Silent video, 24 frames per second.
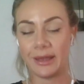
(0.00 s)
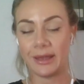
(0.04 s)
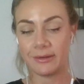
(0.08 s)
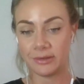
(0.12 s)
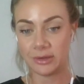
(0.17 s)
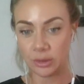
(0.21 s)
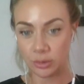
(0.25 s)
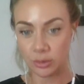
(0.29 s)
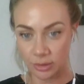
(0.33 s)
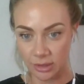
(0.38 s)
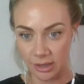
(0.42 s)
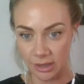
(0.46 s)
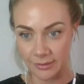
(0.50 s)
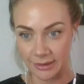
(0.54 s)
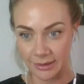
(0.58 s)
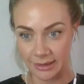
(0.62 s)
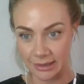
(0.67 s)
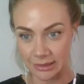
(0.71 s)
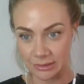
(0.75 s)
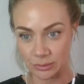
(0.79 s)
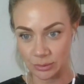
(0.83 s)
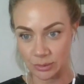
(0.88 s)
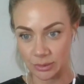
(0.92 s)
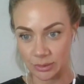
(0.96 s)
Where are you
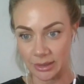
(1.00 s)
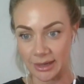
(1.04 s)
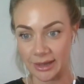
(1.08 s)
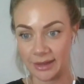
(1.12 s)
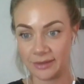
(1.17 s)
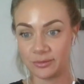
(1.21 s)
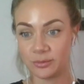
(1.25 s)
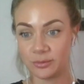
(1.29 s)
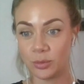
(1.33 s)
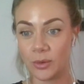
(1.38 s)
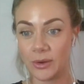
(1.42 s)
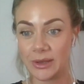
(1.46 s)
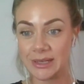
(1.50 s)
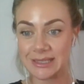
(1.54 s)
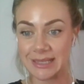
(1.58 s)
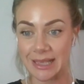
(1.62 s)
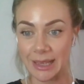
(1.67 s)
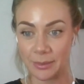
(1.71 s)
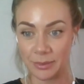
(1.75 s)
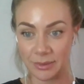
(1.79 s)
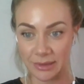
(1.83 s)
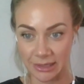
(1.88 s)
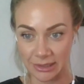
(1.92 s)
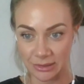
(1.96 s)
going in your life?
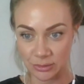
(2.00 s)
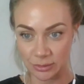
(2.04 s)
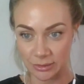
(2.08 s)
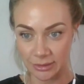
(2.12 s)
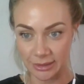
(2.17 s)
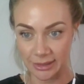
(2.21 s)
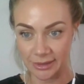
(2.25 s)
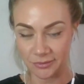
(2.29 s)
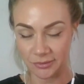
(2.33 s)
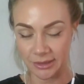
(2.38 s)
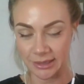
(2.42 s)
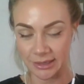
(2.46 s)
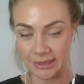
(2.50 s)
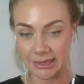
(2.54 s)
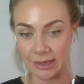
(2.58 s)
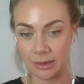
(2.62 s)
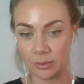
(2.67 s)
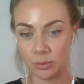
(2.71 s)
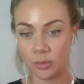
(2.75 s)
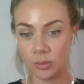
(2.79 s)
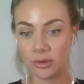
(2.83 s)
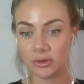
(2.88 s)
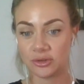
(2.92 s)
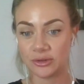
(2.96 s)
What is happening in your life
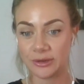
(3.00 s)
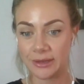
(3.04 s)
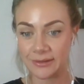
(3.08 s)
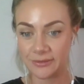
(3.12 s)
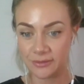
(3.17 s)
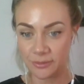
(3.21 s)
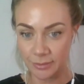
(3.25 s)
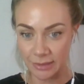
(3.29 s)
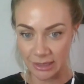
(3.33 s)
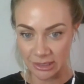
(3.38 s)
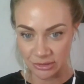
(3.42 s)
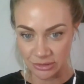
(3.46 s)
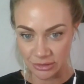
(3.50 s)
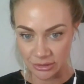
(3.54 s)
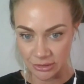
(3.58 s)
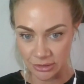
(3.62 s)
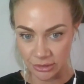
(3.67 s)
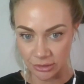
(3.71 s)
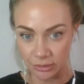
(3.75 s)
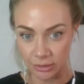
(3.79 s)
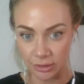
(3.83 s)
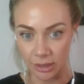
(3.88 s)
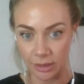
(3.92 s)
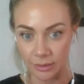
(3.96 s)
right now? What
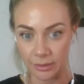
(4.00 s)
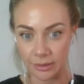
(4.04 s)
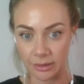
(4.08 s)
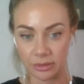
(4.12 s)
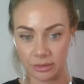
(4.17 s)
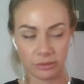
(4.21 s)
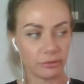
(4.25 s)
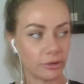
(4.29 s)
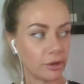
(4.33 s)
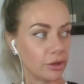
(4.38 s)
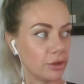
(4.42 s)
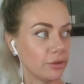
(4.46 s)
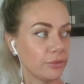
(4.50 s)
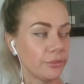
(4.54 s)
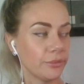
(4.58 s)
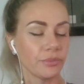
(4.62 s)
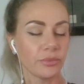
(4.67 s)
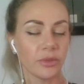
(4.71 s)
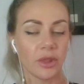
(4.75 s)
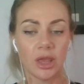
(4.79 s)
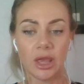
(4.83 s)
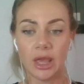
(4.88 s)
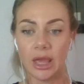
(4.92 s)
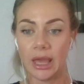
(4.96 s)
transformations are you going
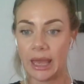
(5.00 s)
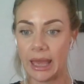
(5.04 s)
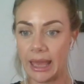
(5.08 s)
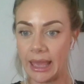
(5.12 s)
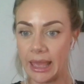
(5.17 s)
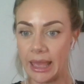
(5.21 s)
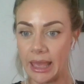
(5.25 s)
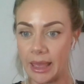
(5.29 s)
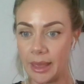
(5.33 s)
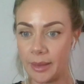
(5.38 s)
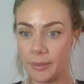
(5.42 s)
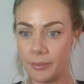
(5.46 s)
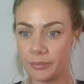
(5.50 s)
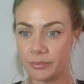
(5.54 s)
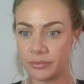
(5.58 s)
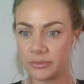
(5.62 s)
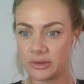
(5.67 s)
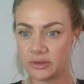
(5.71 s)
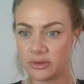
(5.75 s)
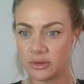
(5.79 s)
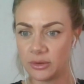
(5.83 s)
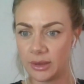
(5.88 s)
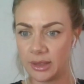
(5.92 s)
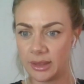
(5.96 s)
through?
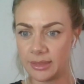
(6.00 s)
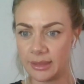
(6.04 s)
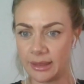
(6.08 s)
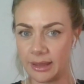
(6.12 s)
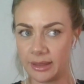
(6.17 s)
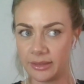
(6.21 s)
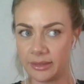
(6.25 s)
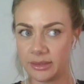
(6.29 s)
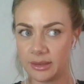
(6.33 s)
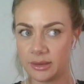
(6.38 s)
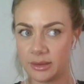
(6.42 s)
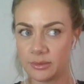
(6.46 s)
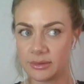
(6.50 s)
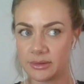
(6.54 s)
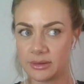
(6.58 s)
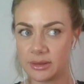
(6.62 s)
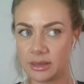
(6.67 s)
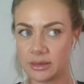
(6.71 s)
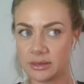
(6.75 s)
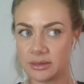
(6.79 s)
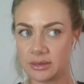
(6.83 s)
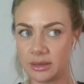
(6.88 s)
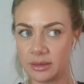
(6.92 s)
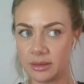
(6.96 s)
Did you hear that? I think it
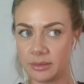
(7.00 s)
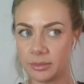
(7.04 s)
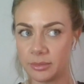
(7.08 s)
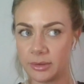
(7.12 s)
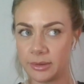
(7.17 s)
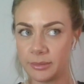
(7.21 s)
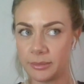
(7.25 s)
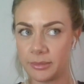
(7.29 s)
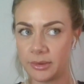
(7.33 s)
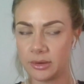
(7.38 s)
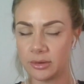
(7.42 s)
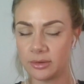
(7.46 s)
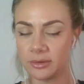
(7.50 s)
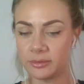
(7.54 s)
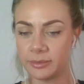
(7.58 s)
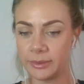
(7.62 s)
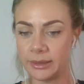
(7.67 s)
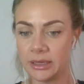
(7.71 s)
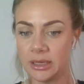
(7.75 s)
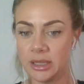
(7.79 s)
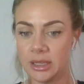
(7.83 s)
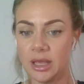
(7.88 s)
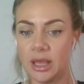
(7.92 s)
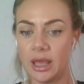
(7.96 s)
was thunder, but it might
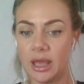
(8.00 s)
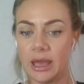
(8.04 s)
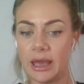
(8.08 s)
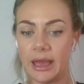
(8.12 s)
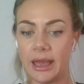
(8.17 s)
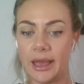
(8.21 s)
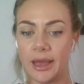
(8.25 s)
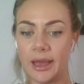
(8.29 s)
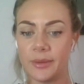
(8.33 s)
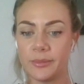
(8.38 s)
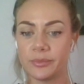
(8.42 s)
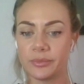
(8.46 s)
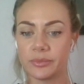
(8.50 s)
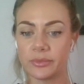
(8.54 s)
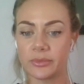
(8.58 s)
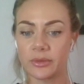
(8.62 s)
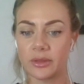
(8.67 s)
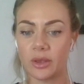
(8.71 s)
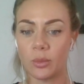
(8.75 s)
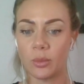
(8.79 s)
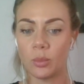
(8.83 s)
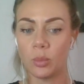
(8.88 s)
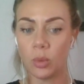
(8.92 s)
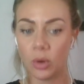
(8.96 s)
not have
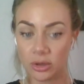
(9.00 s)
been.